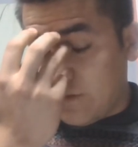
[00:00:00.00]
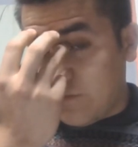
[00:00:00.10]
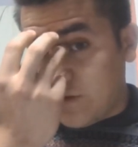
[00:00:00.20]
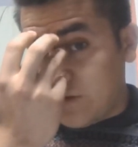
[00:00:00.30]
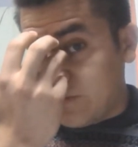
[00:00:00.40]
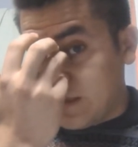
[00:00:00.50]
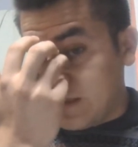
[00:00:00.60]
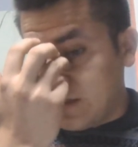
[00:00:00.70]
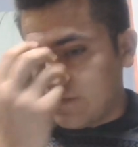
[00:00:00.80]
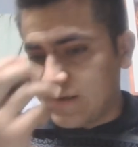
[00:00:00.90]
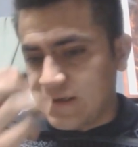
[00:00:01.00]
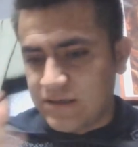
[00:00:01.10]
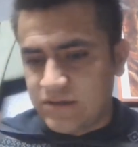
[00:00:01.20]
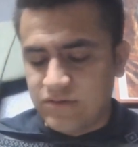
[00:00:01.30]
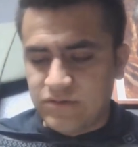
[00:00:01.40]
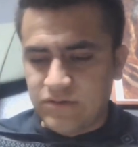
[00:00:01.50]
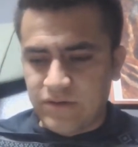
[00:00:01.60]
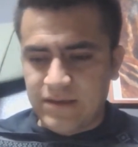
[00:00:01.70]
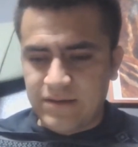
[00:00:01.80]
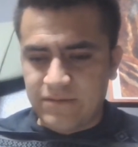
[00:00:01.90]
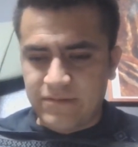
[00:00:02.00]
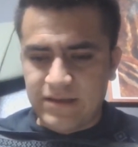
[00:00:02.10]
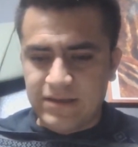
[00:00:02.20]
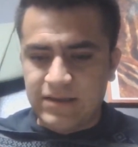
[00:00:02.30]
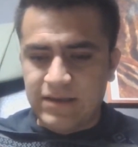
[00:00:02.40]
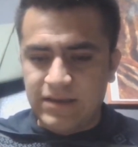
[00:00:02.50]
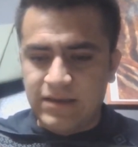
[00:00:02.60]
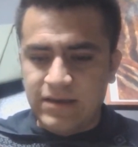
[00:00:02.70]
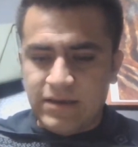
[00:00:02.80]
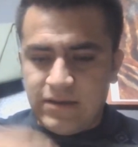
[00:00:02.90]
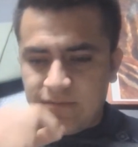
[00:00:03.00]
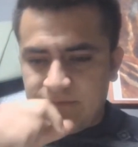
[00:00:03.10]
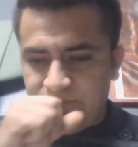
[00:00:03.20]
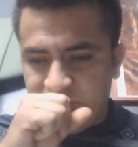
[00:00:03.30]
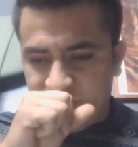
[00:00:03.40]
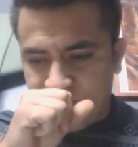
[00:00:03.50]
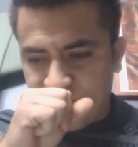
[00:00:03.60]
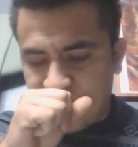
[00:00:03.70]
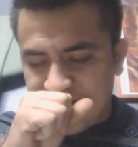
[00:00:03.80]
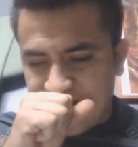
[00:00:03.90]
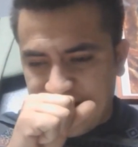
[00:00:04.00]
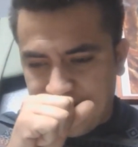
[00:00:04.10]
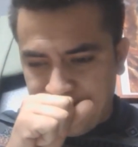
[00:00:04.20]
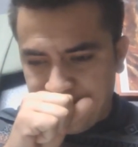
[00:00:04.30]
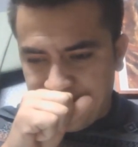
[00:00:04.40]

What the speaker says: volume dt of the tissue, so I didn't really need much more than that.